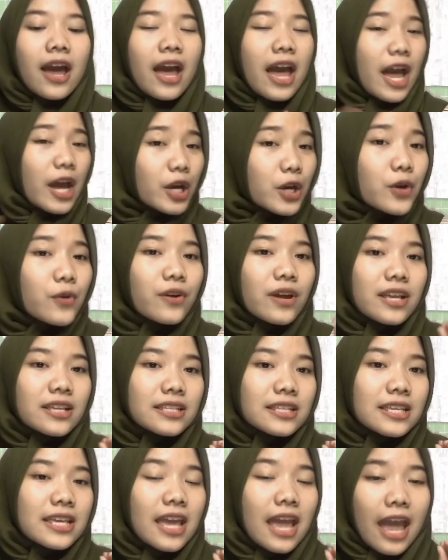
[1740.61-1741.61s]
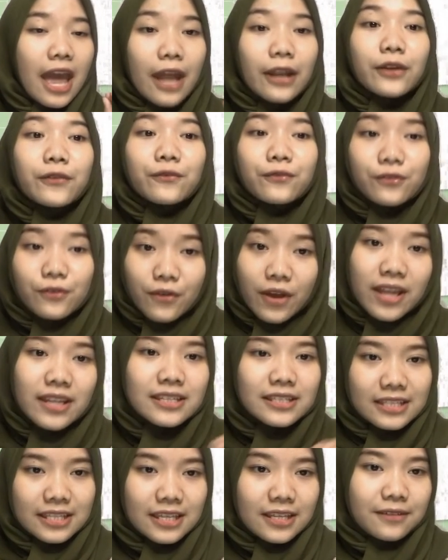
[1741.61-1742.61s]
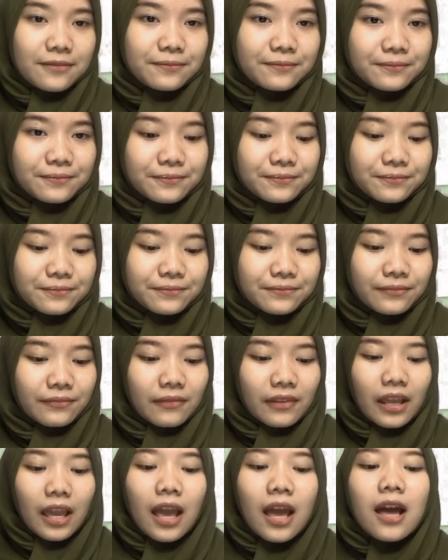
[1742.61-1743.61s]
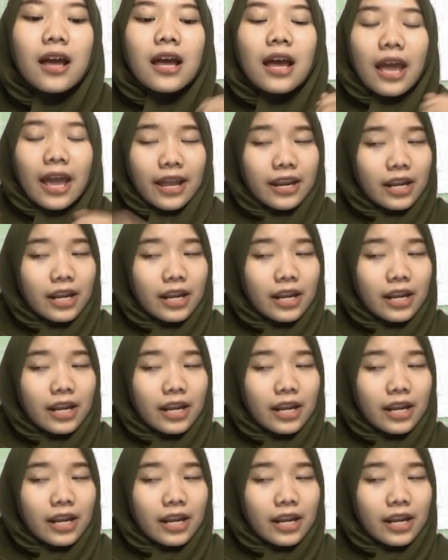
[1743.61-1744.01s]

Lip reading: accuracy and fluency. And